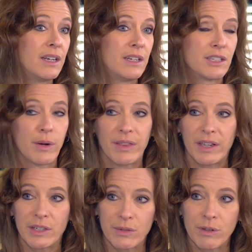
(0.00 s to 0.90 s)
So I
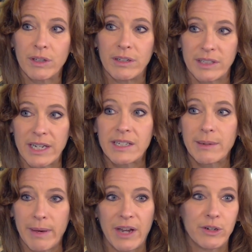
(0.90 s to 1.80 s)
think it's
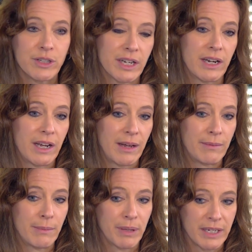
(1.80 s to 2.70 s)
testing matters,
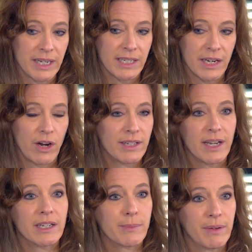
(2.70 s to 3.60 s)
and a blood test at
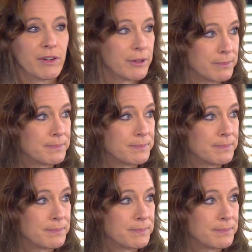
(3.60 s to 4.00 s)
onset is pivotal.